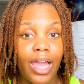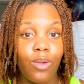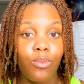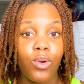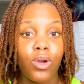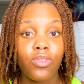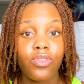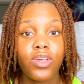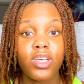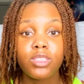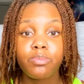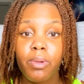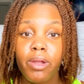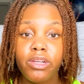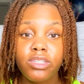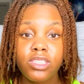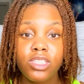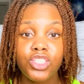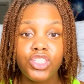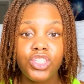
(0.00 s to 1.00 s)
well, this
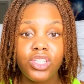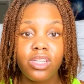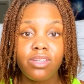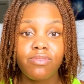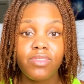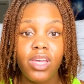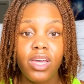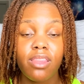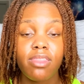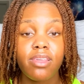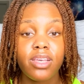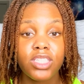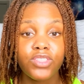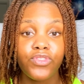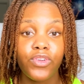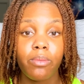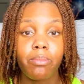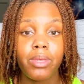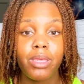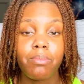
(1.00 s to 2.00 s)
person should have done this
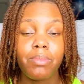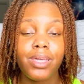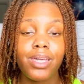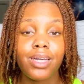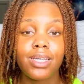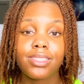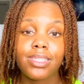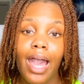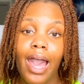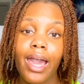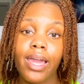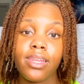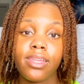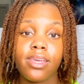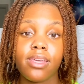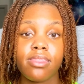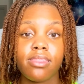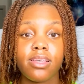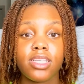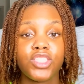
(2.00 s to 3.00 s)
for me because I
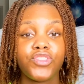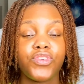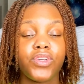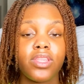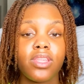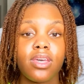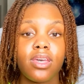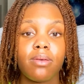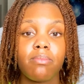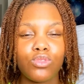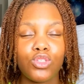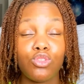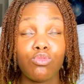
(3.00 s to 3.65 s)
did this for them.